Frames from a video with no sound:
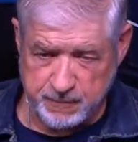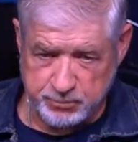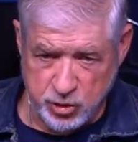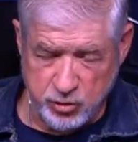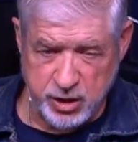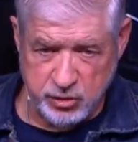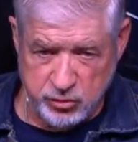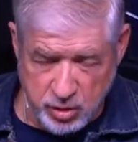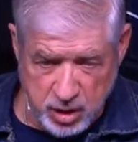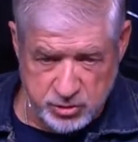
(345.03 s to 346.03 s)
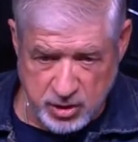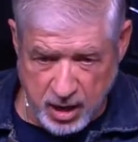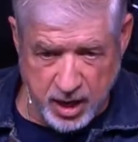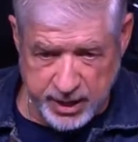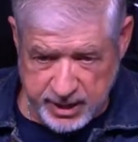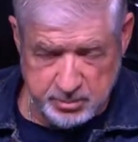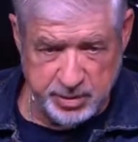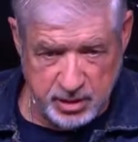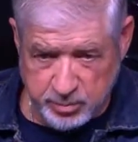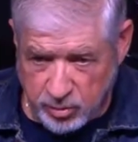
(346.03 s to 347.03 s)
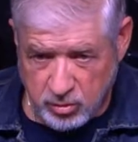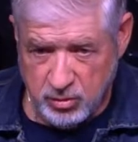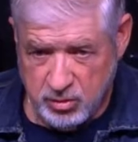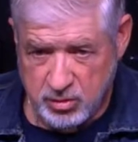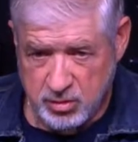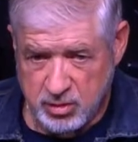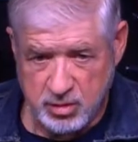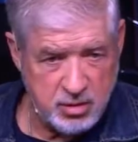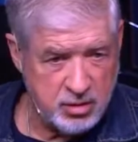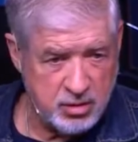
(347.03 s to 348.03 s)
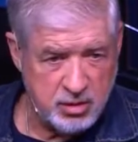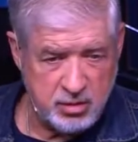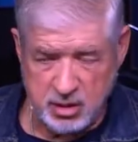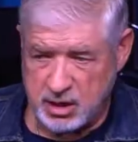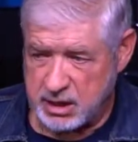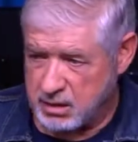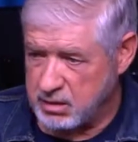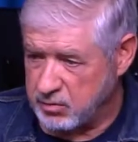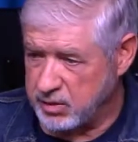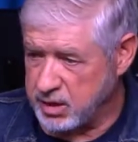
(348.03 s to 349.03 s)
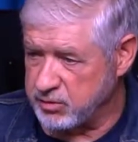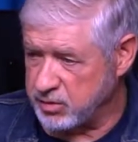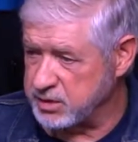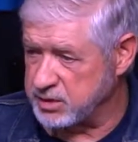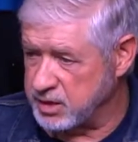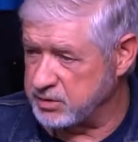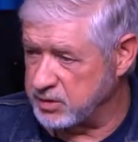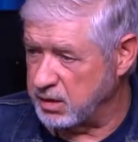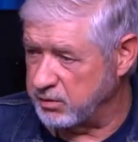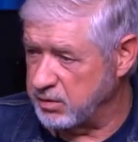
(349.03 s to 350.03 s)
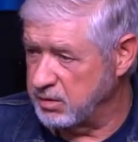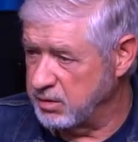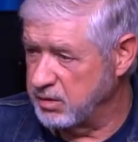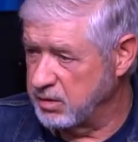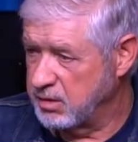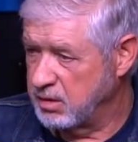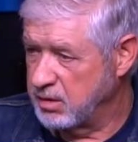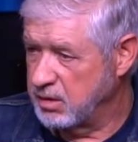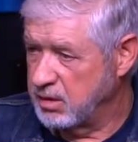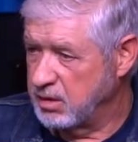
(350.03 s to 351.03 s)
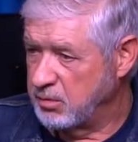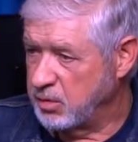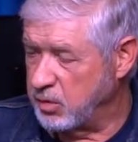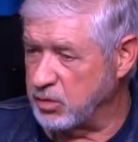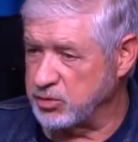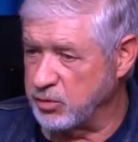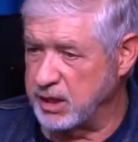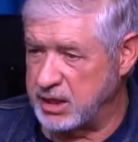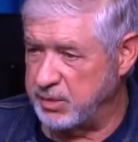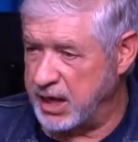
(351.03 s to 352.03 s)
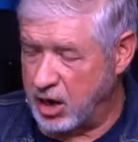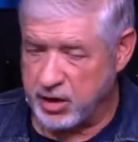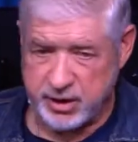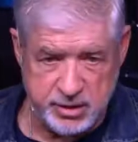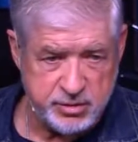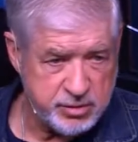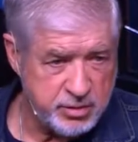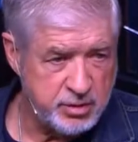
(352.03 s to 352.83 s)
You can trust God in people, right? We can trust each other. But we also need to be honest.